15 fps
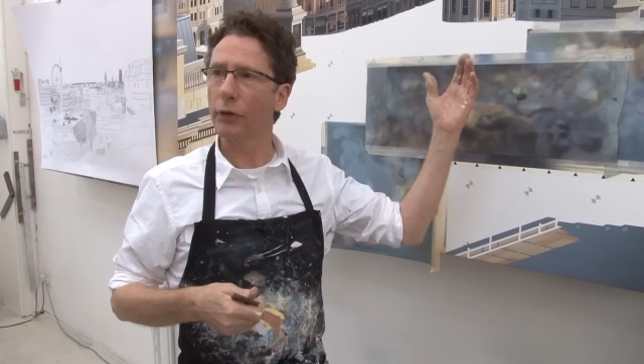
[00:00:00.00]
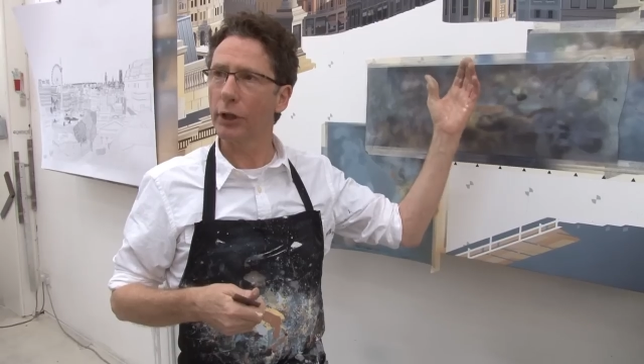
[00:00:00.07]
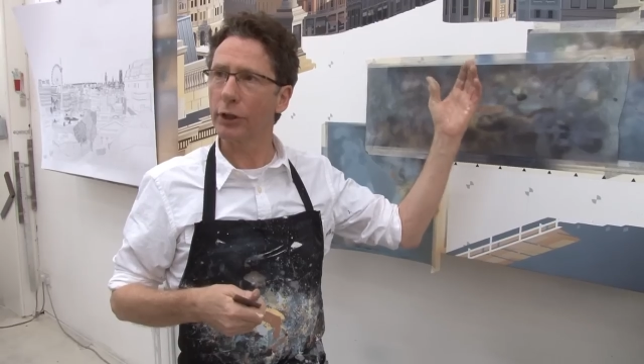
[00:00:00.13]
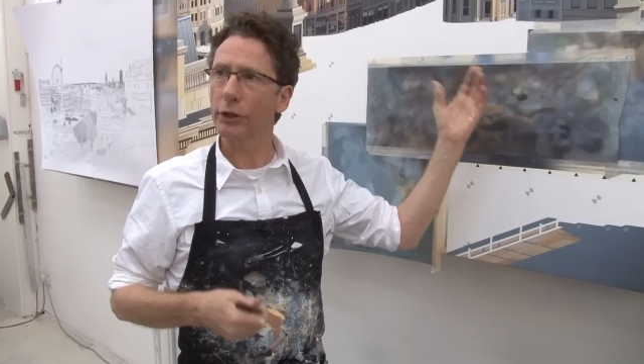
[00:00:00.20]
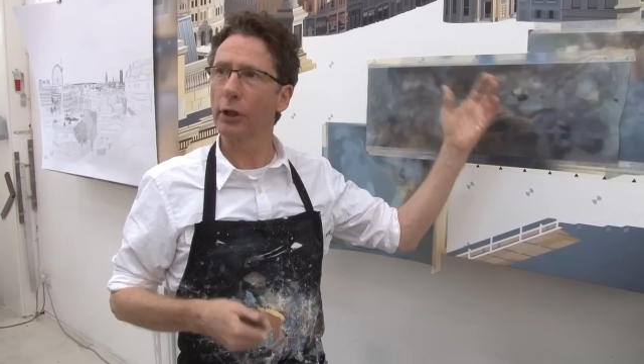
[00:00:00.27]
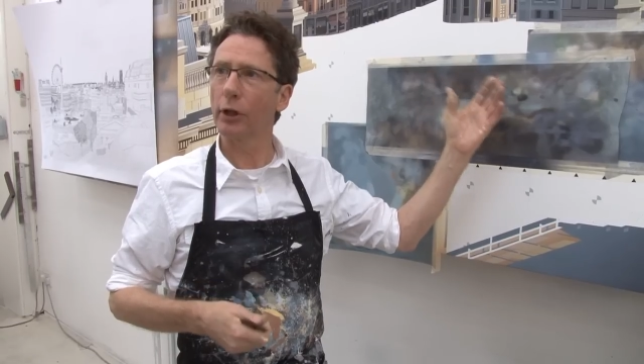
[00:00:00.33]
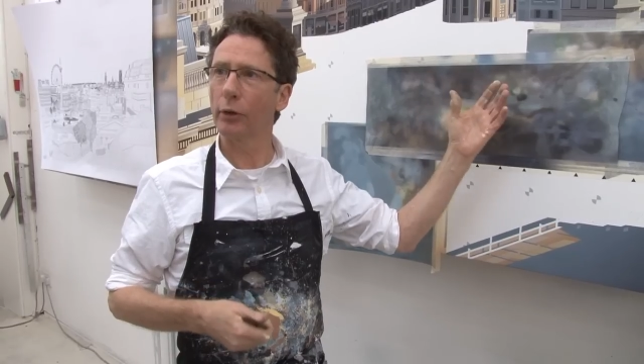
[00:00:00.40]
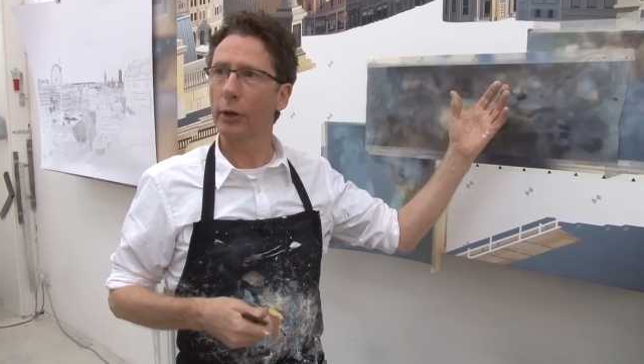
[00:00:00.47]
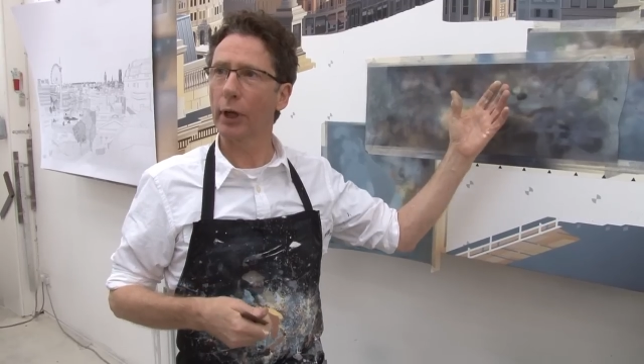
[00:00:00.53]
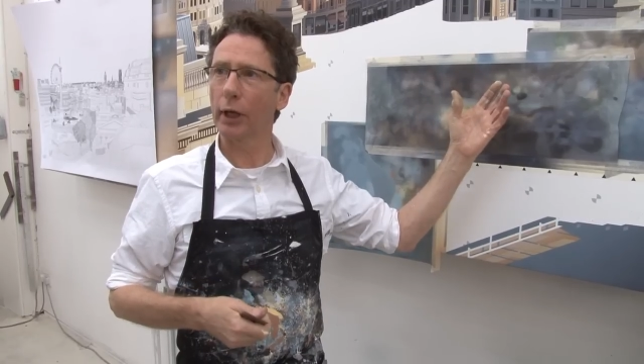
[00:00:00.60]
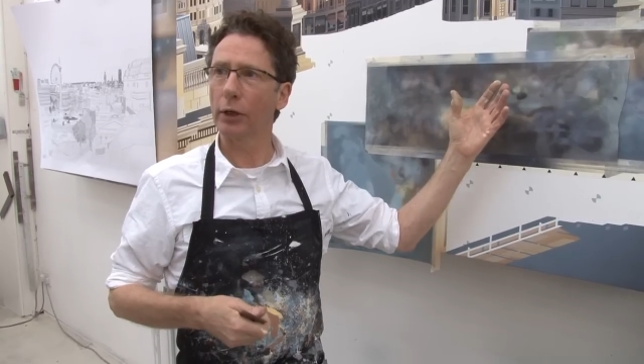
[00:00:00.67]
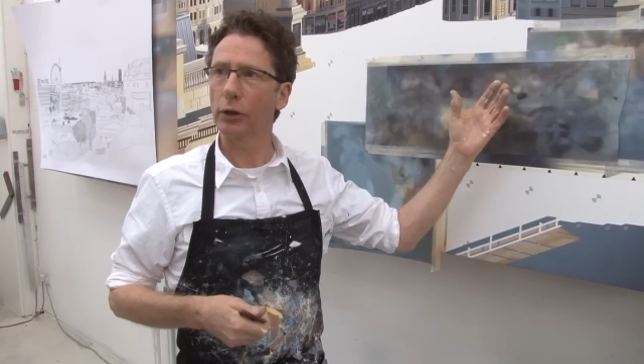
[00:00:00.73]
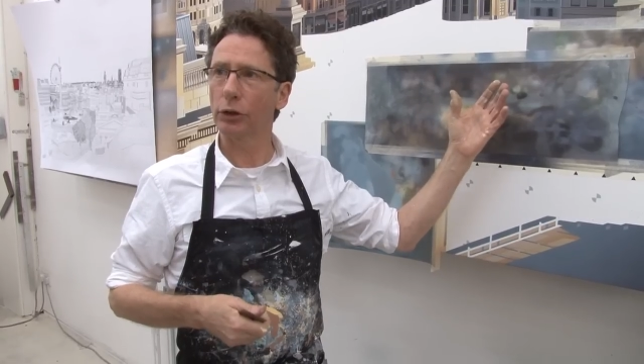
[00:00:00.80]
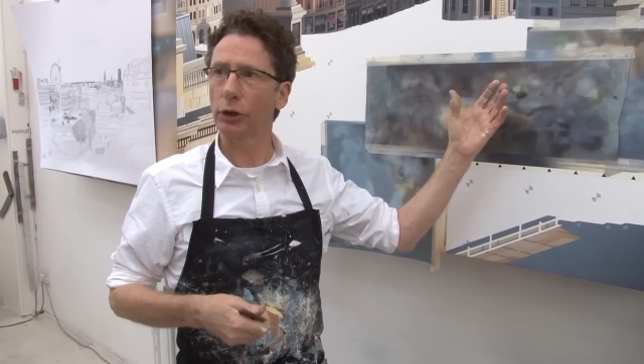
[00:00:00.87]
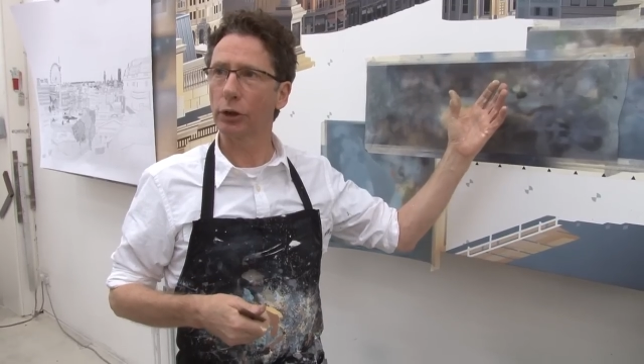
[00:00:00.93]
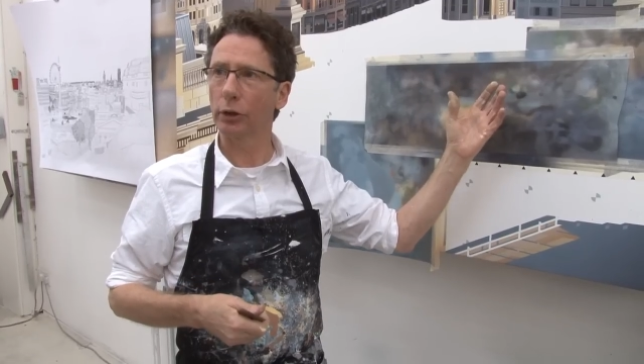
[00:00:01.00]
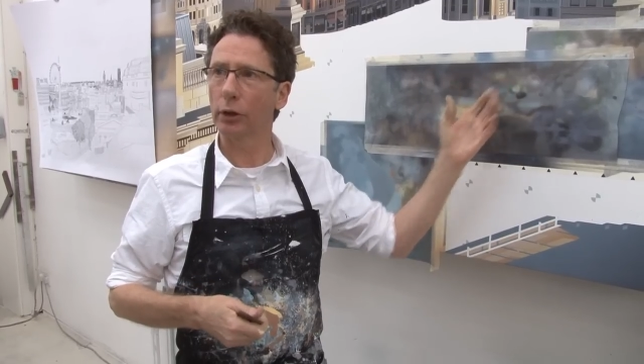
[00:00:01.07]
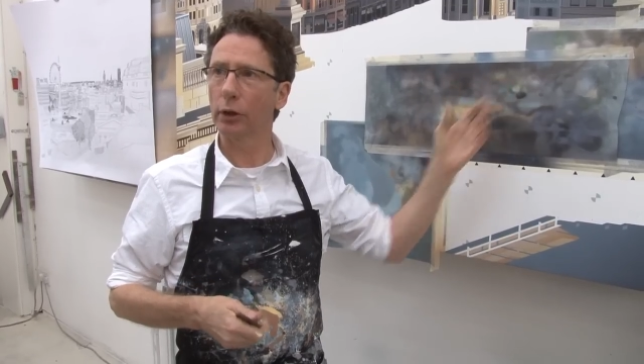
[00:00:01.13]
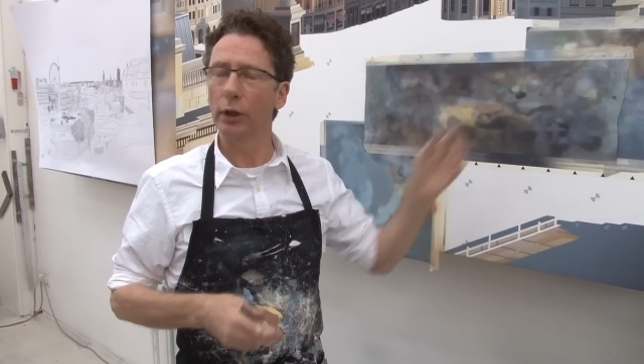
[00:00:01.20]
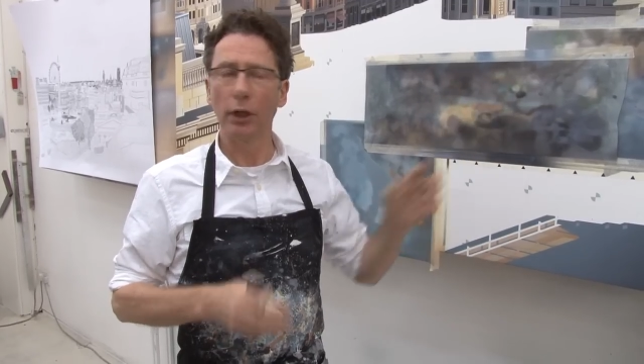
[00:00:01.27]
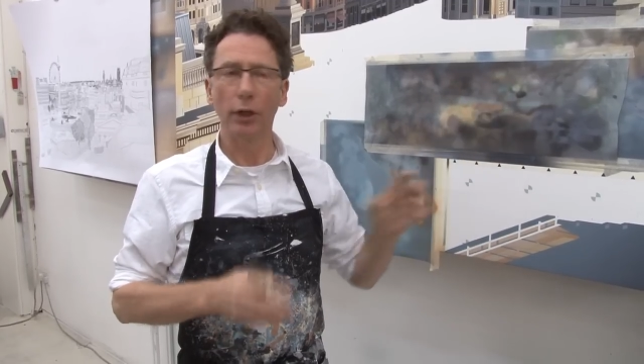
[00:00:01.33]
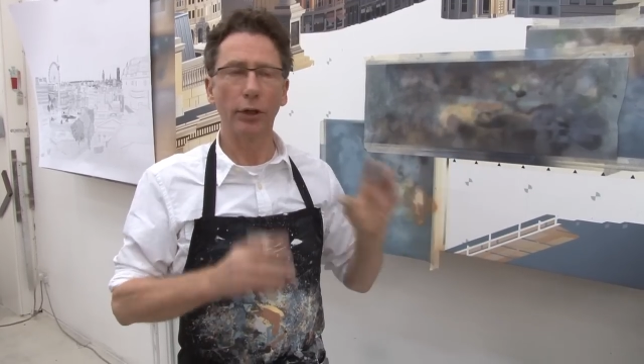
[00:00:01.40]
this location.
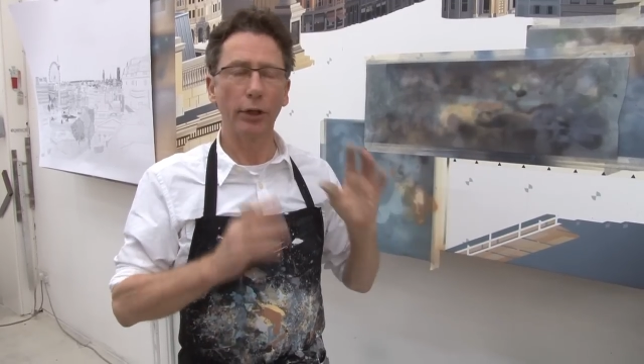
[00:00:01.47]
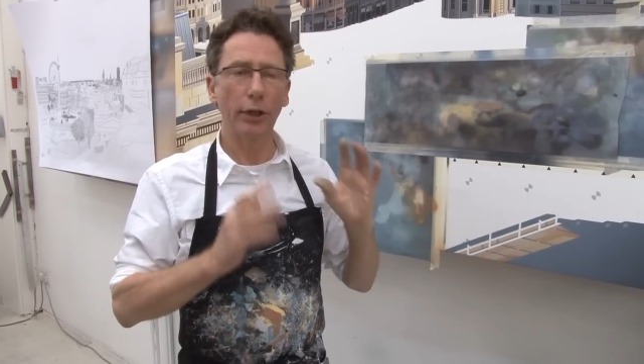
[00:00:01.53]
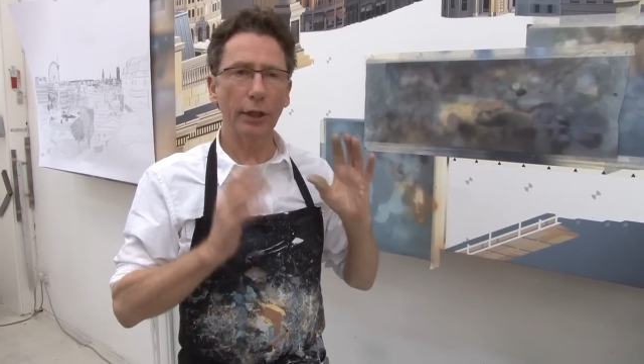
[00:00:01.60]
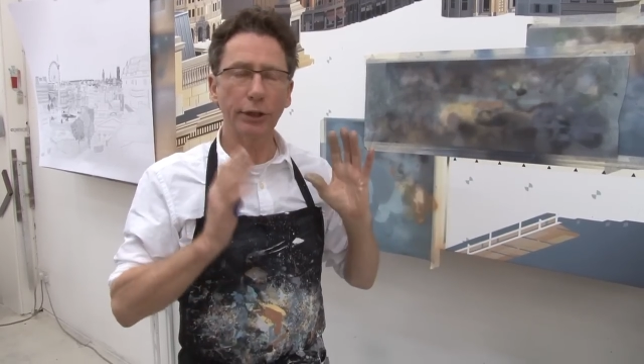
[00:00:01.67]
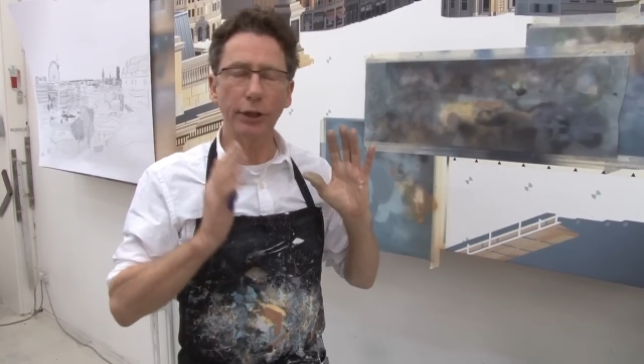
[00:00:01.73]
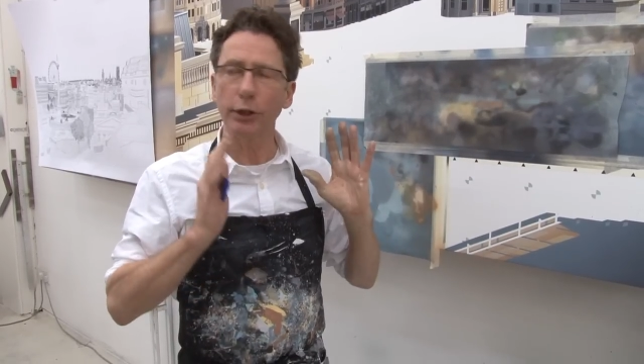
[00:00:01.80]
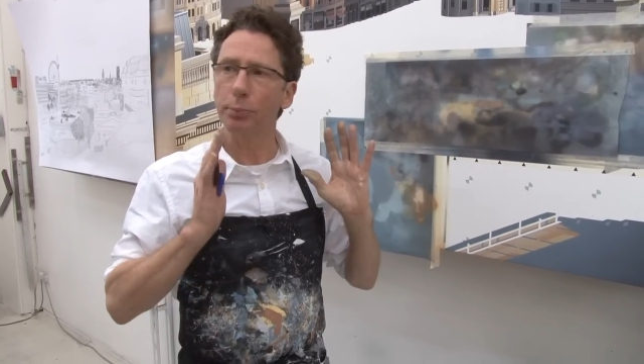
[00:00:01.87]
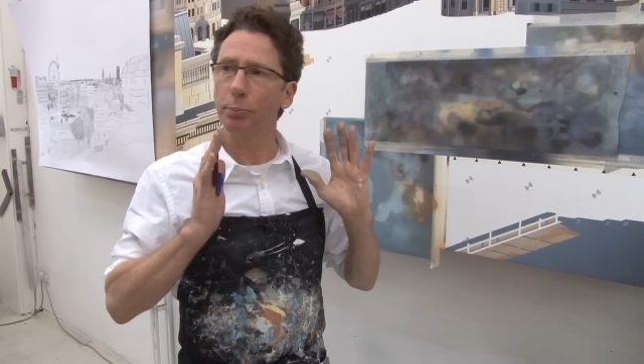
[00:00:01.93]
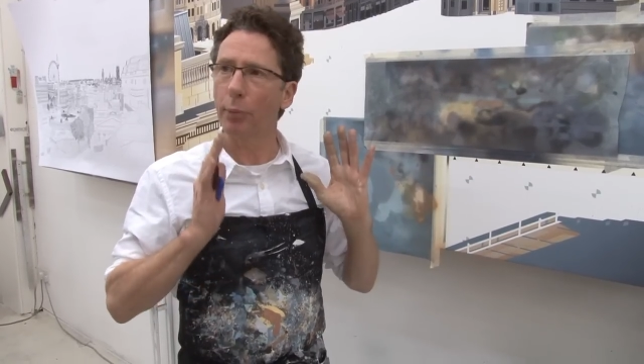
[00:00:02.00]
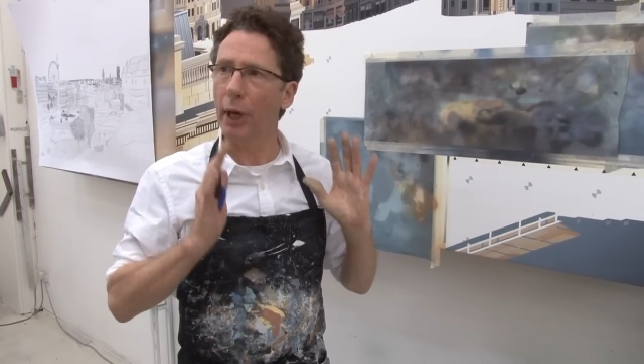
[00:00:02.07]
This is